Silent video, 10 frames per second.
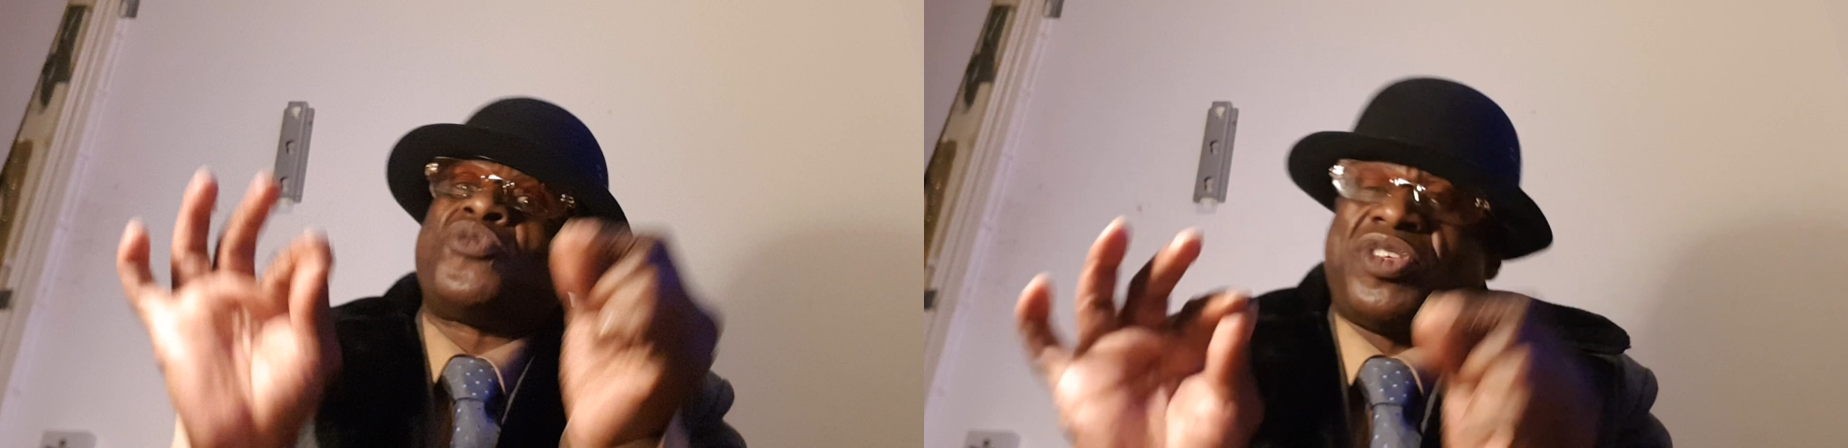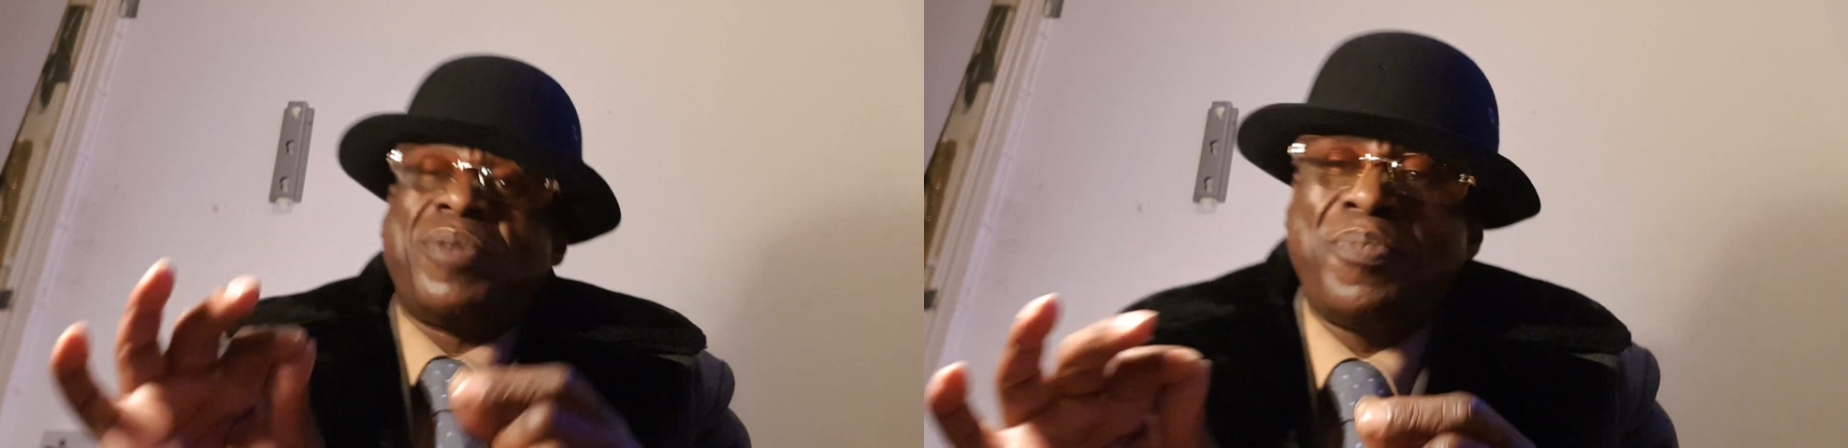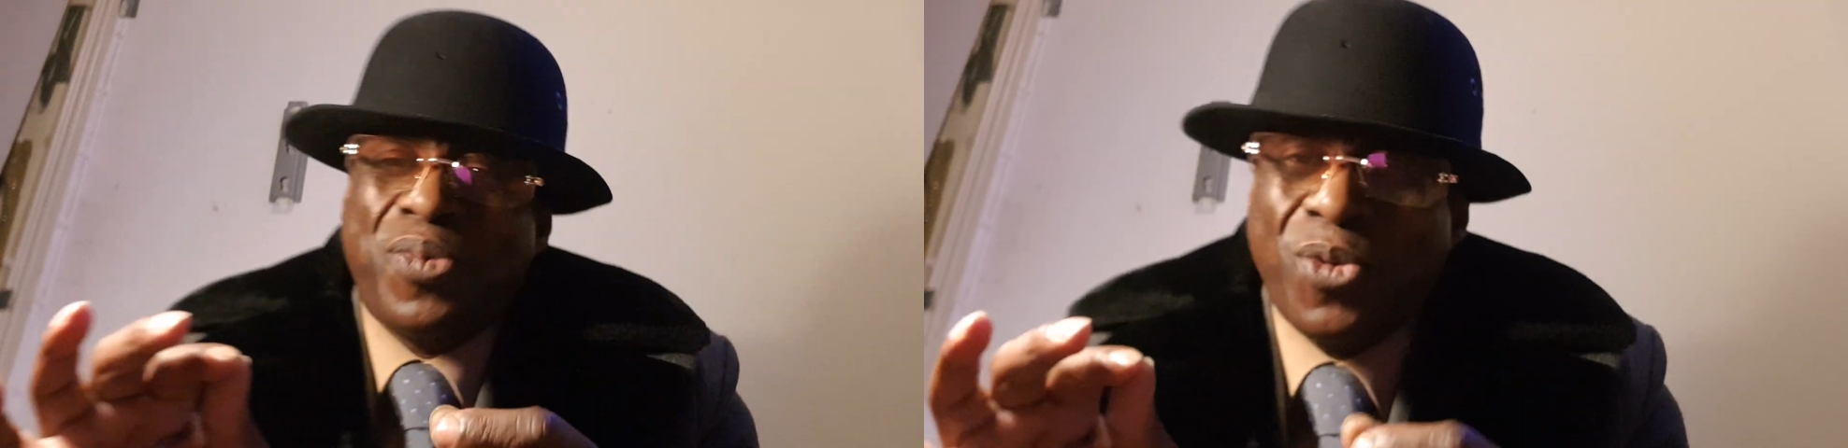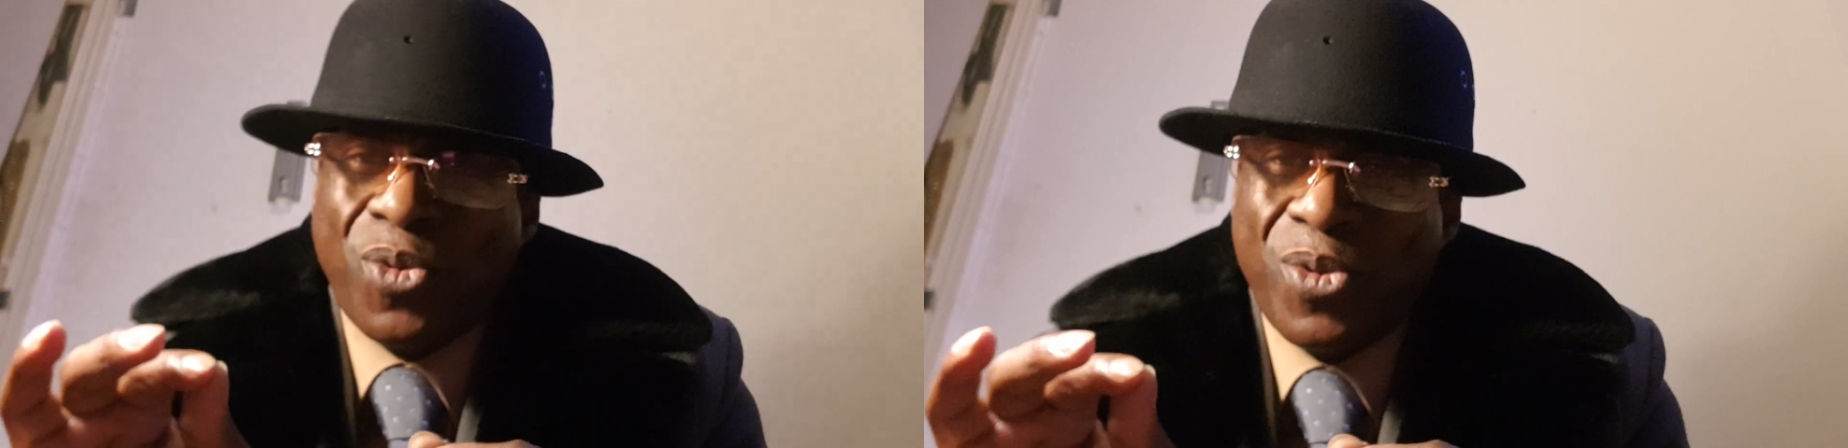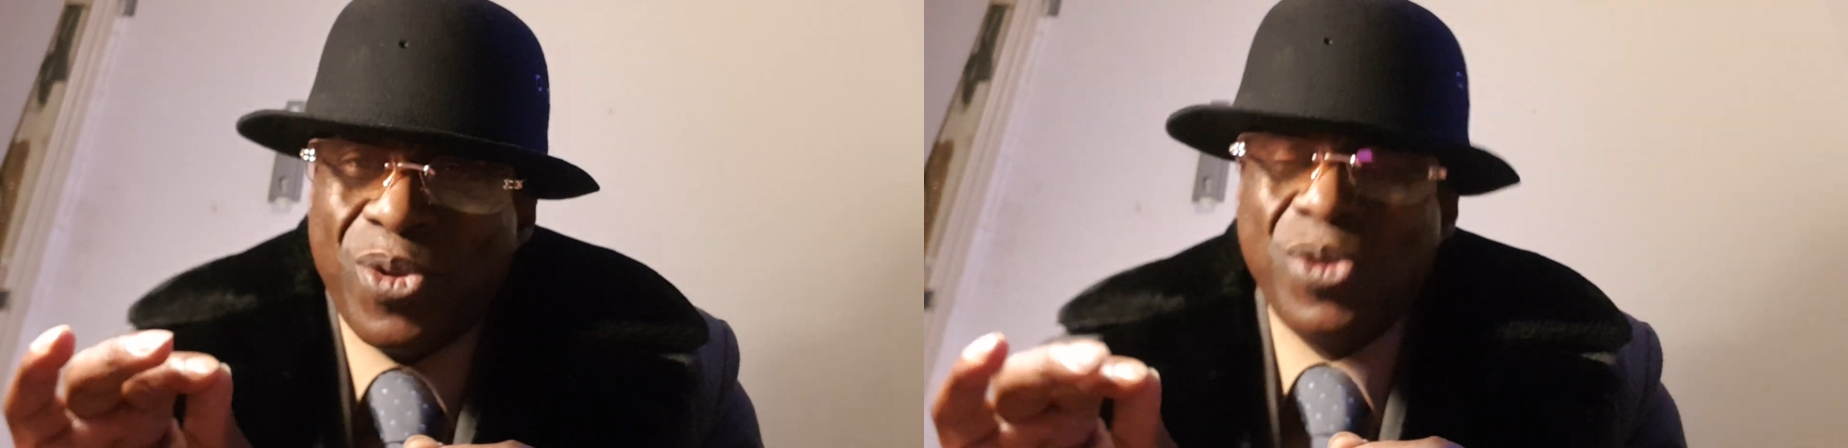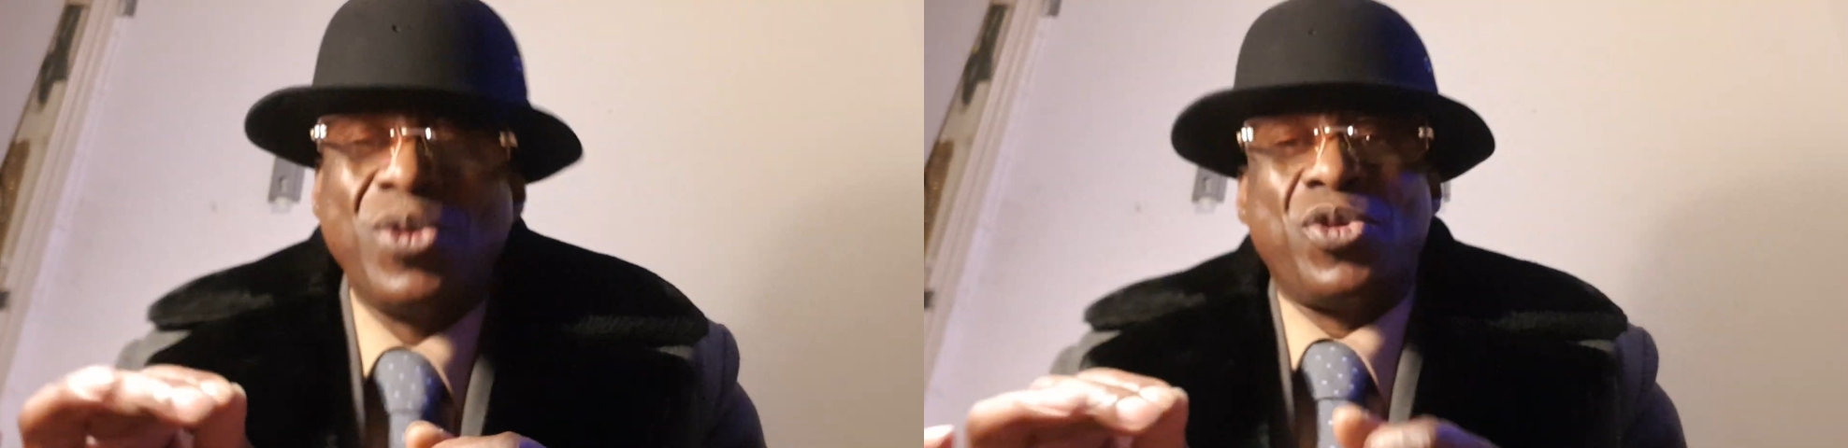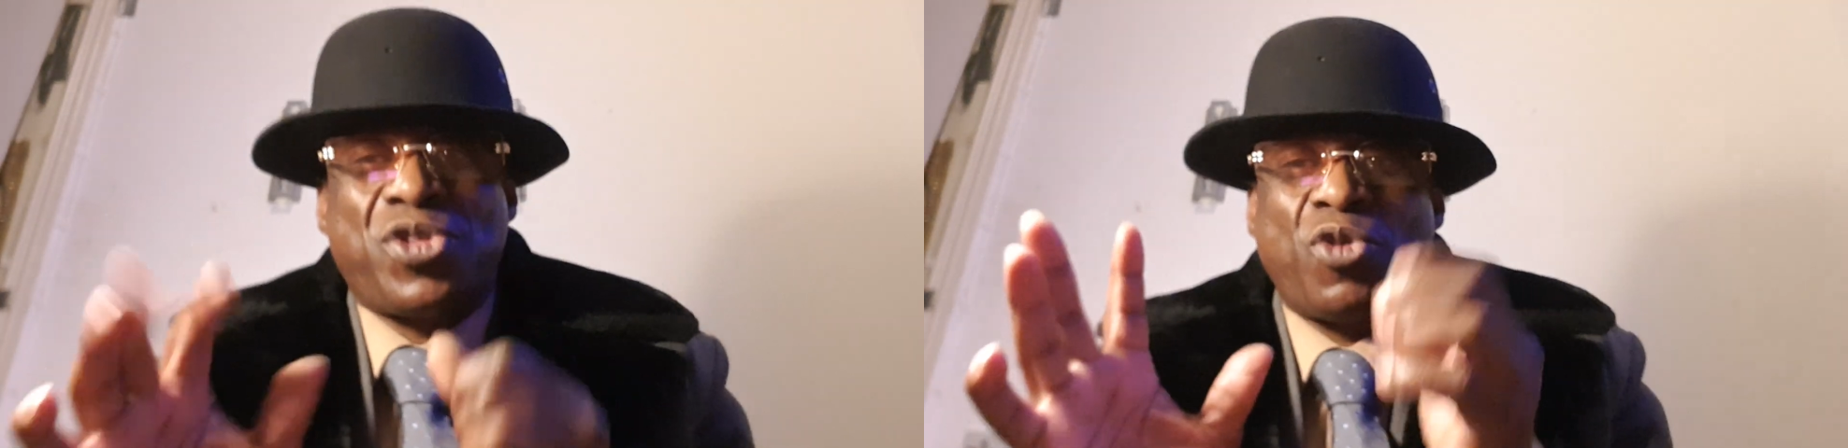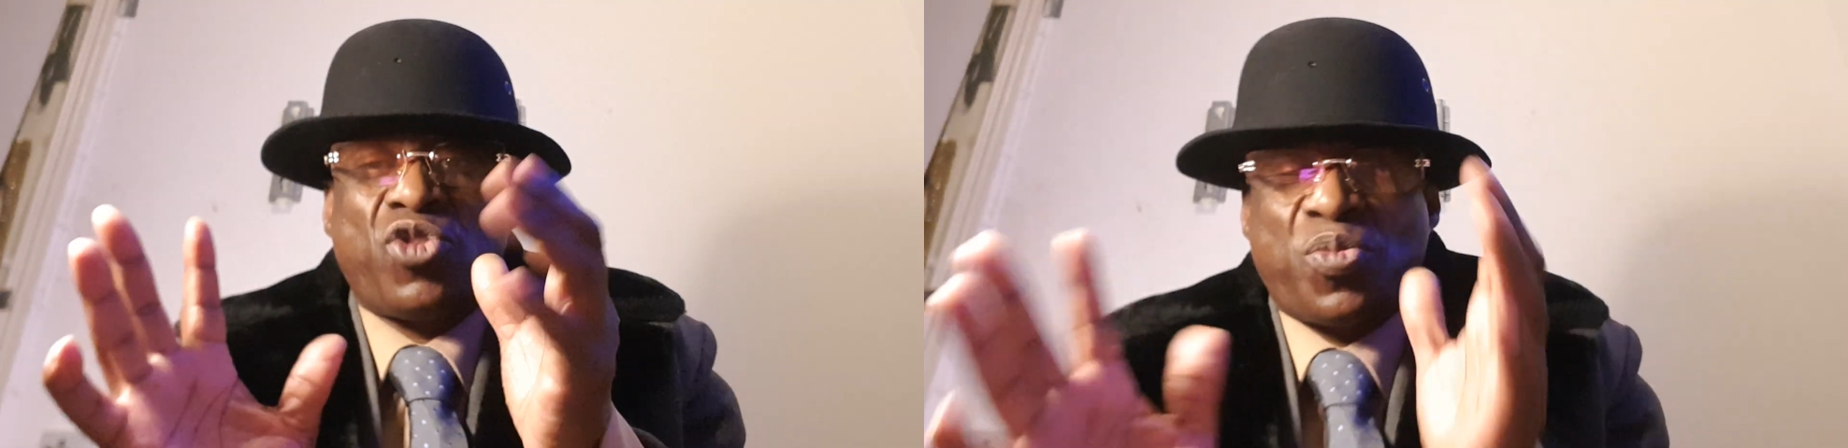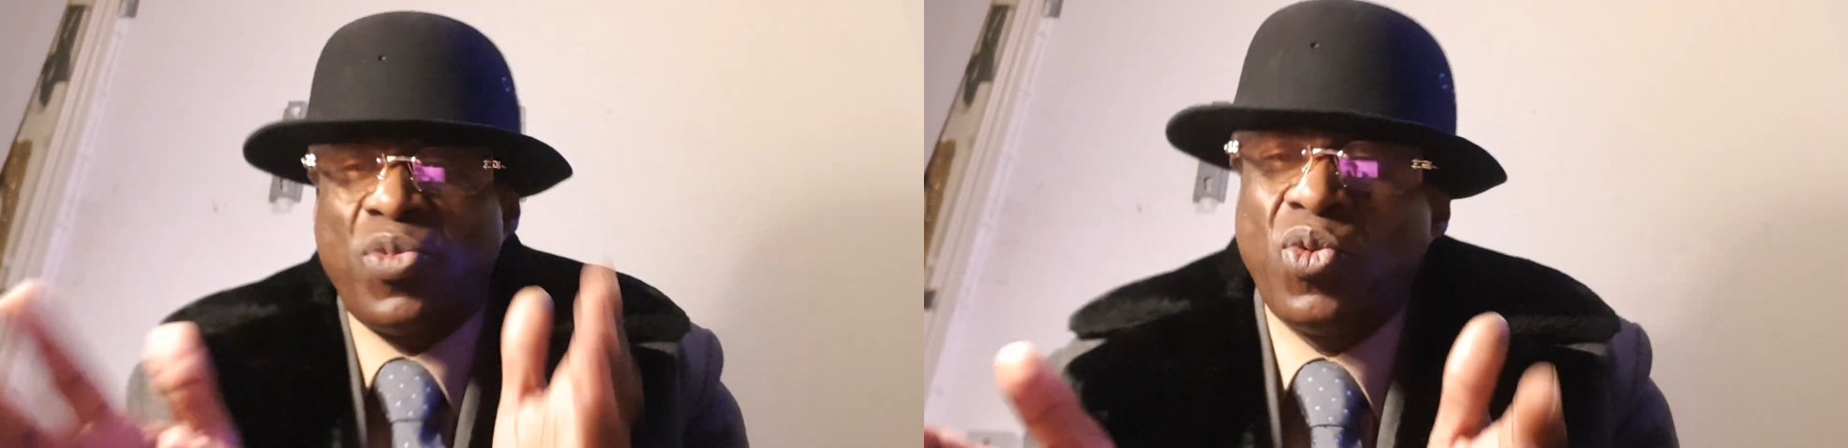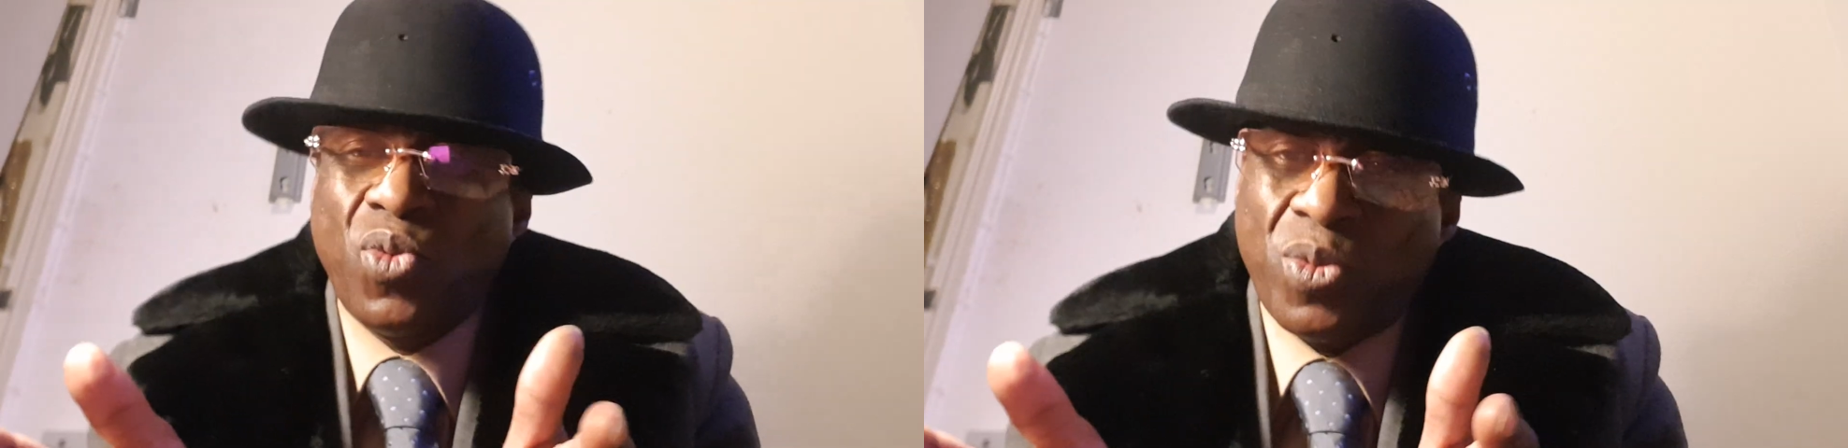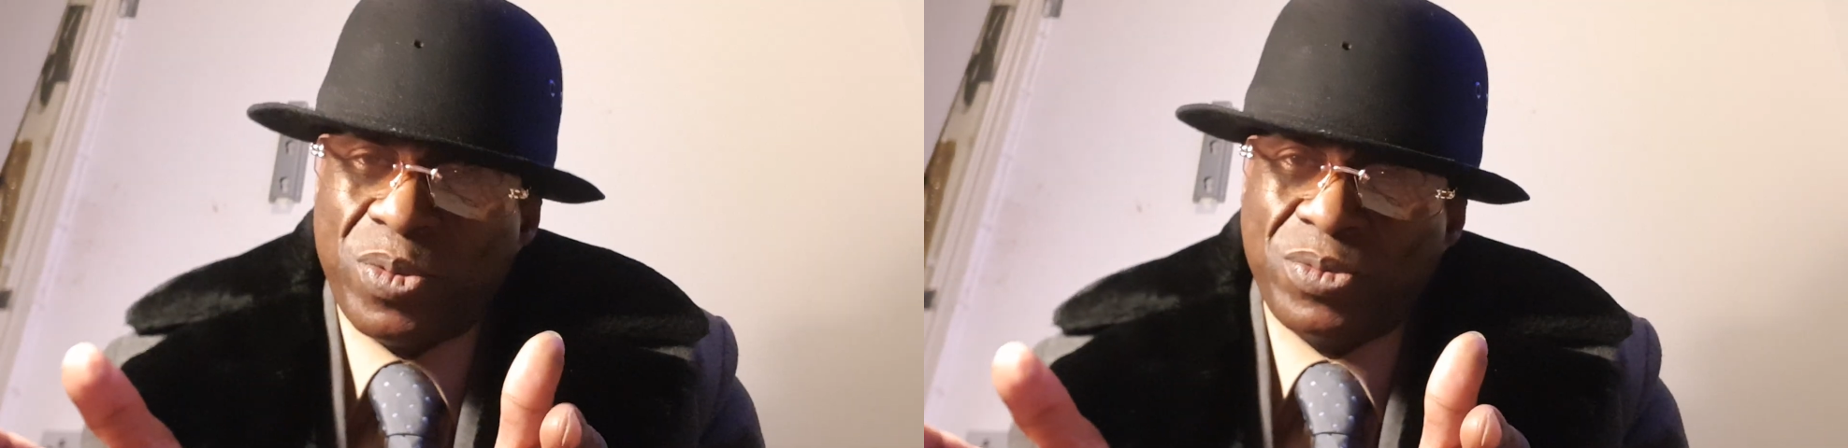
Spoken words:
simple, so small,